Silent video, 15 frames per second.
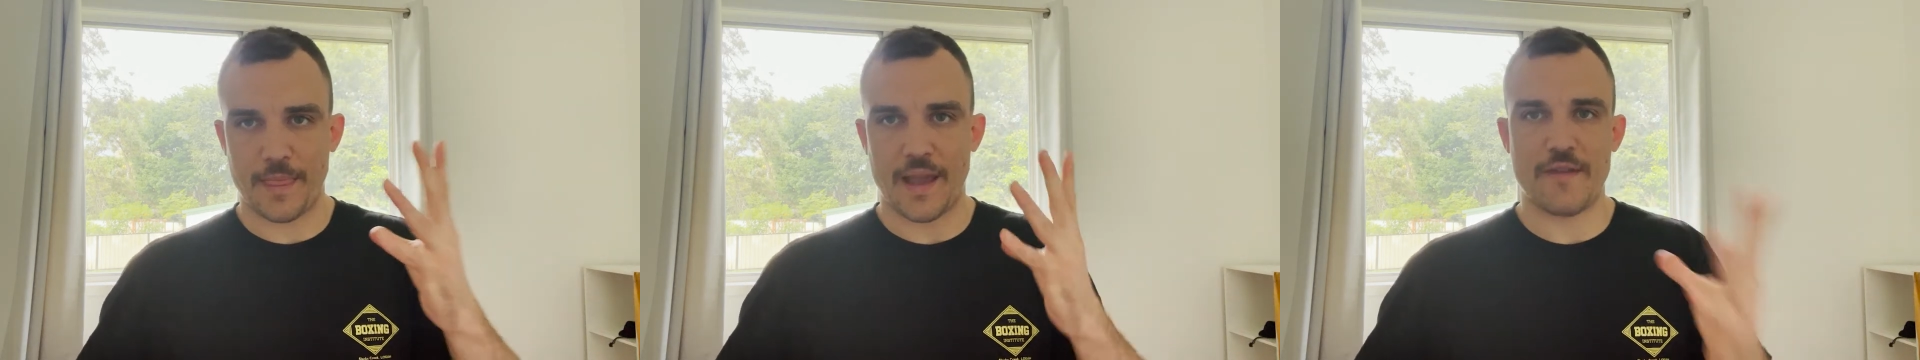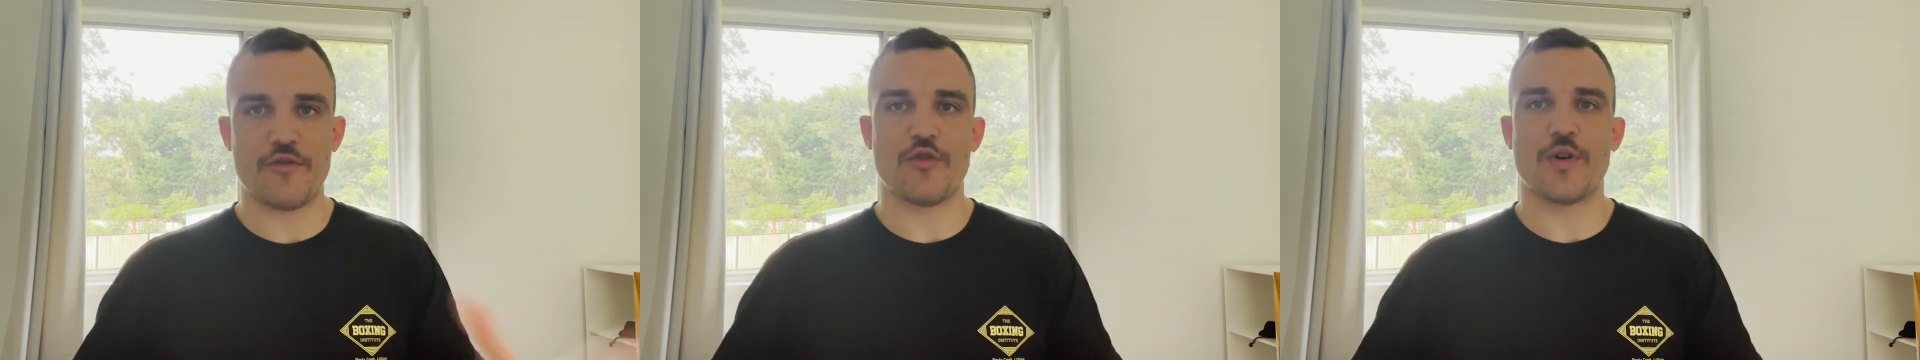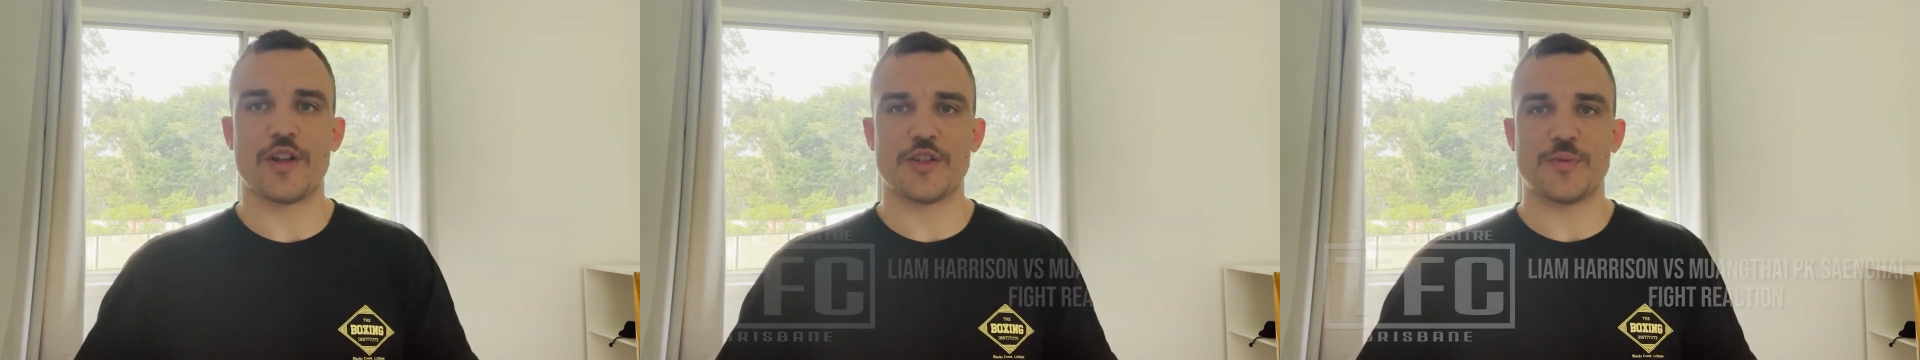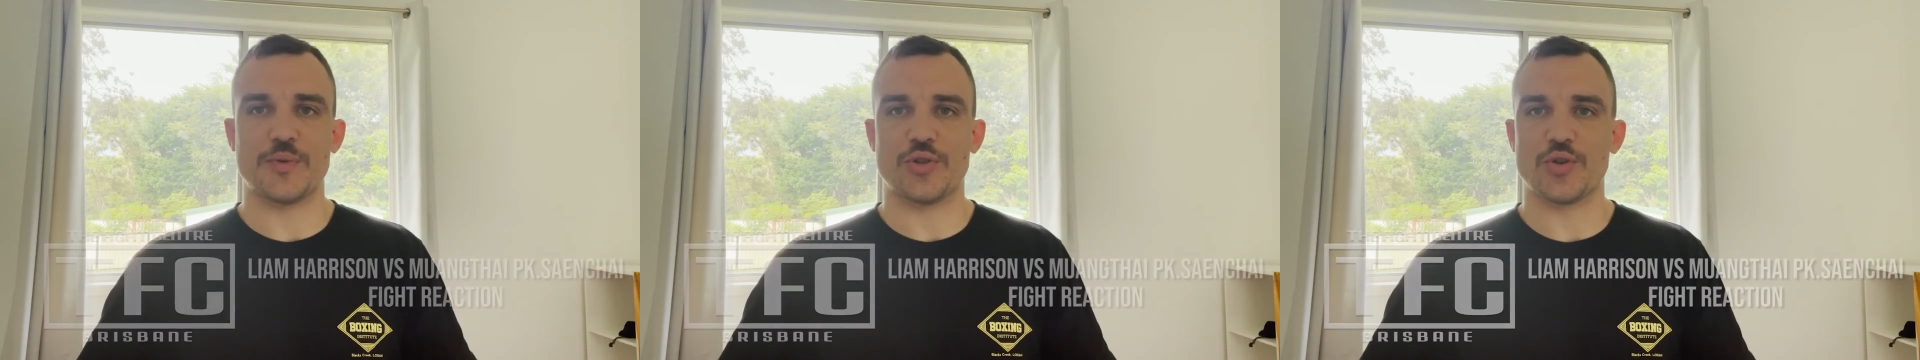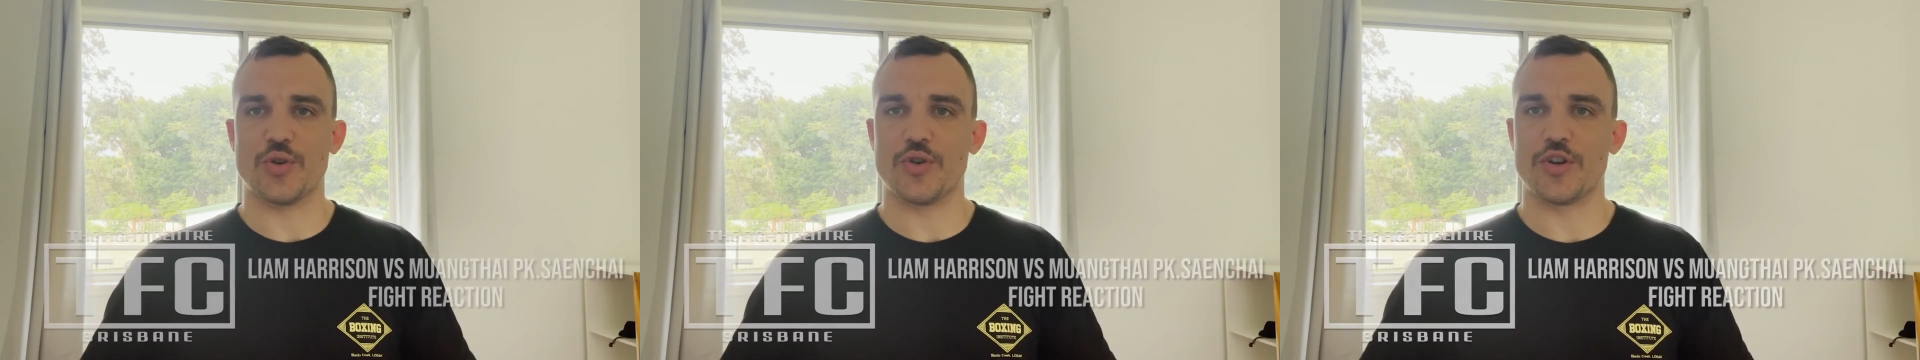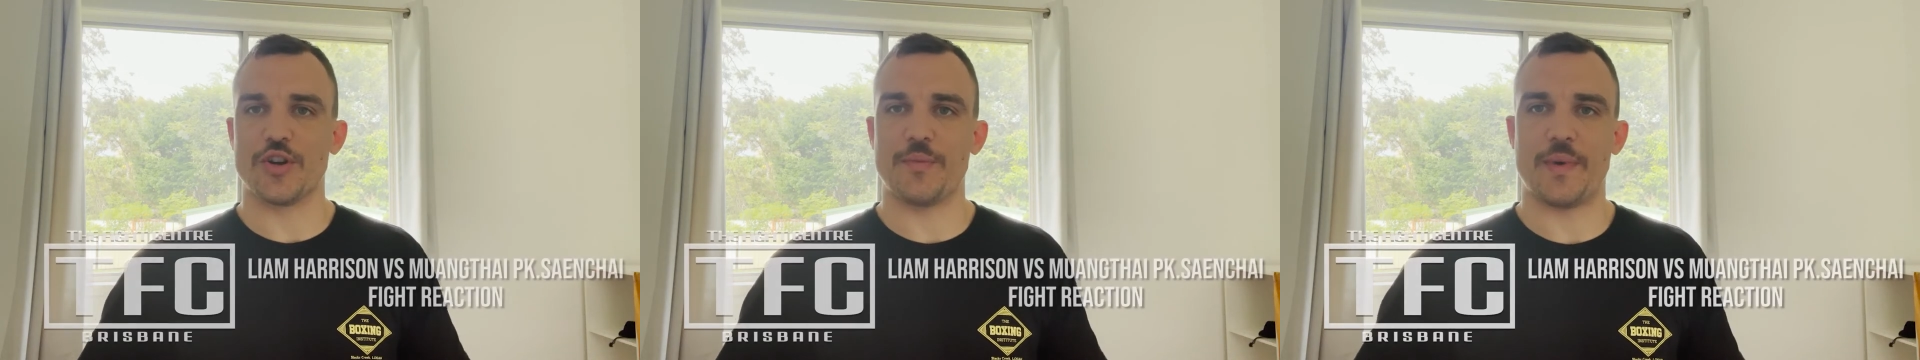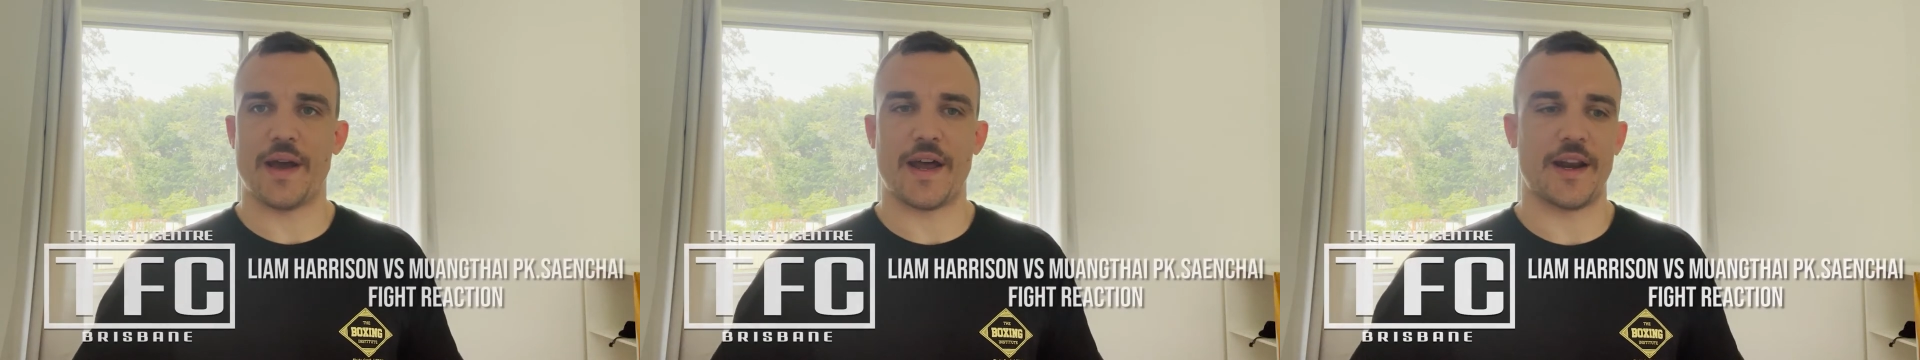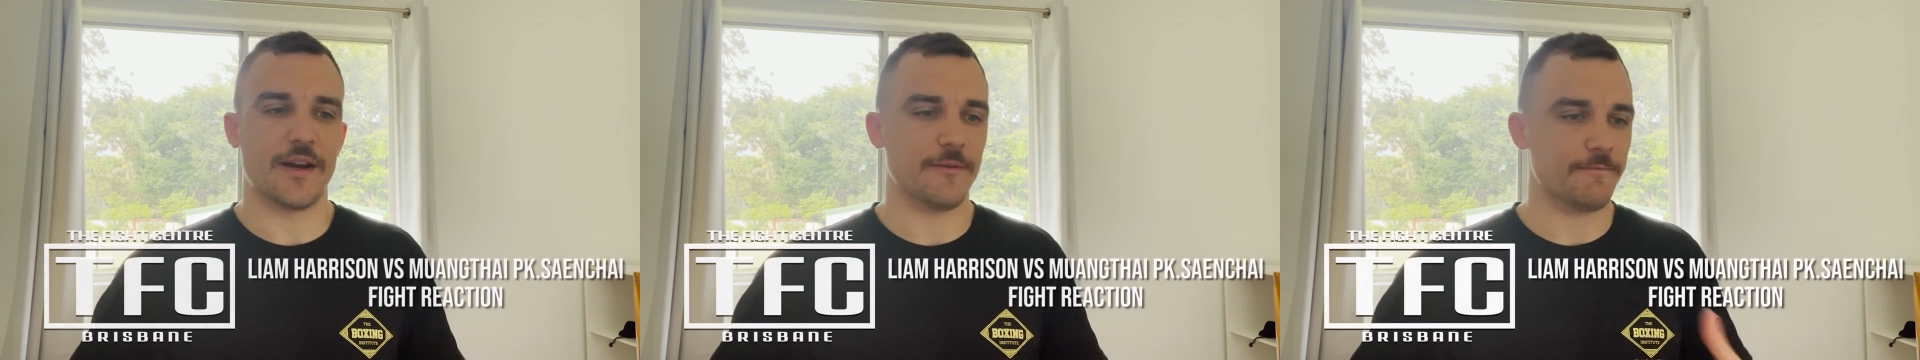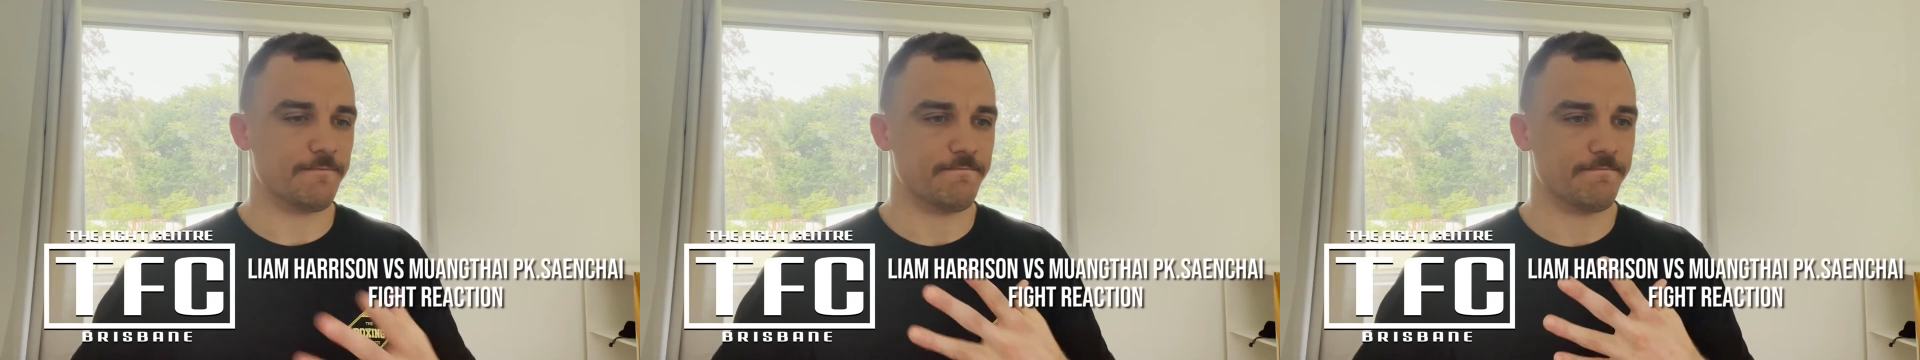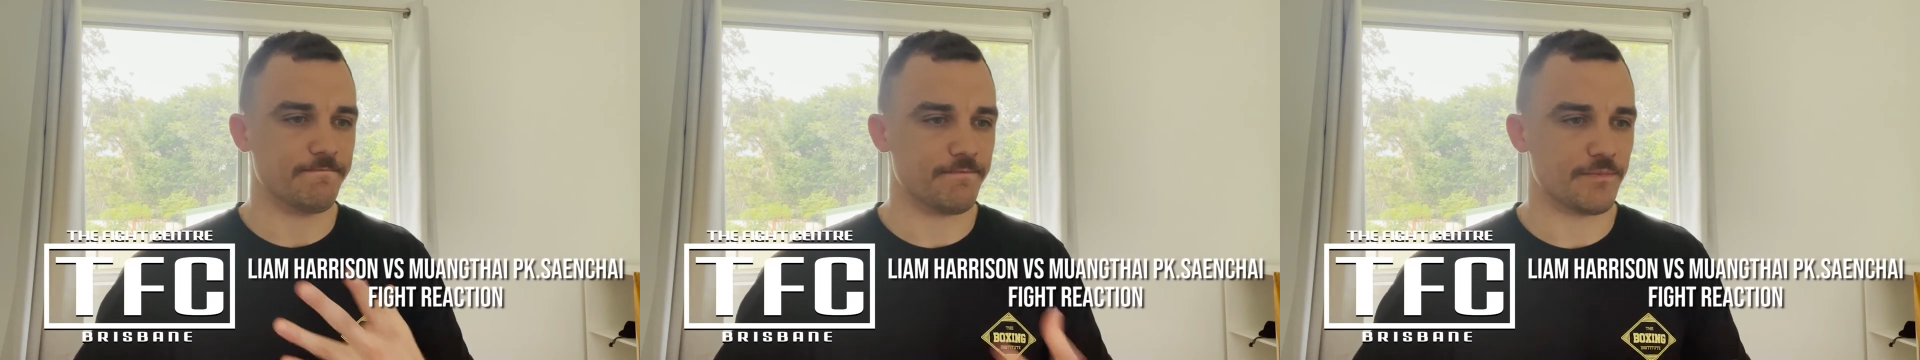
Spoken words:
Everyone's been talking about it.